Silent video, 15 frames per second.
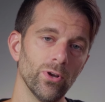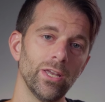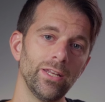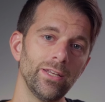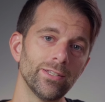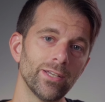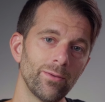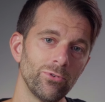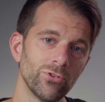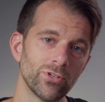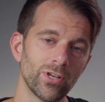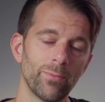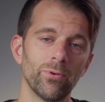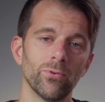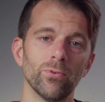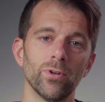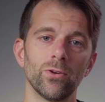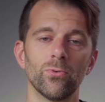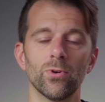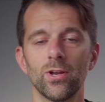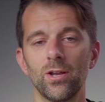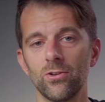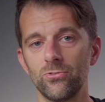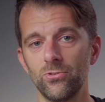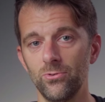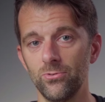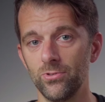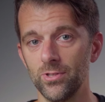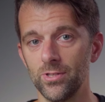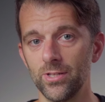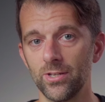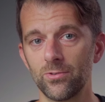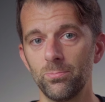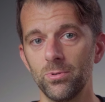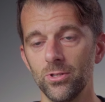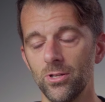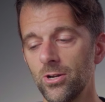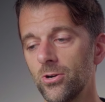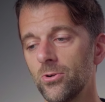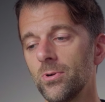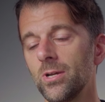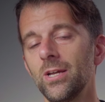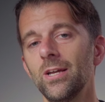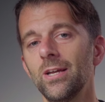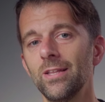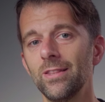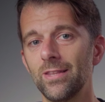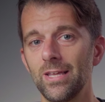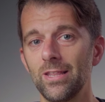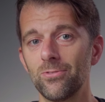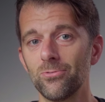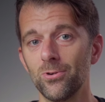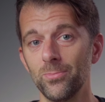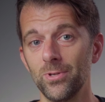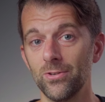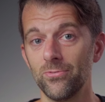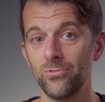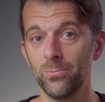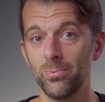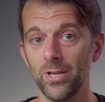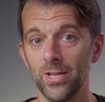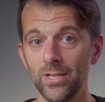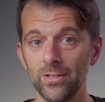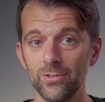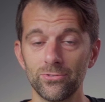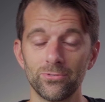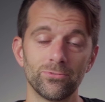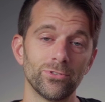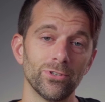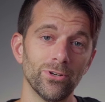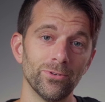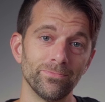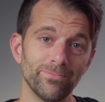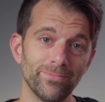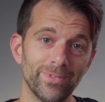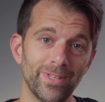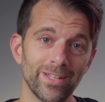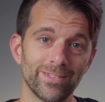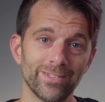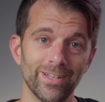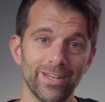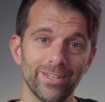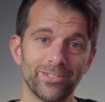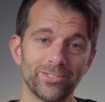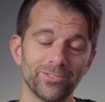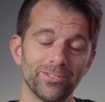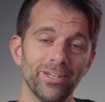anytime you shop at Running Warehouse using the links below, they throw me a few pennies, so that's nice.